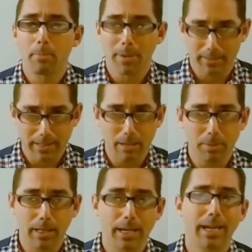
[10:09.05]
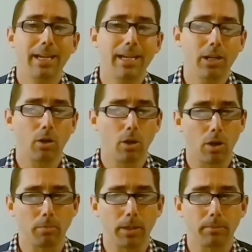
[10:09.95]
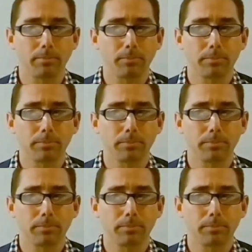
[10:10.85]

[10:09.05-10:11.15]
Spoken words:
pandemic in Colombia.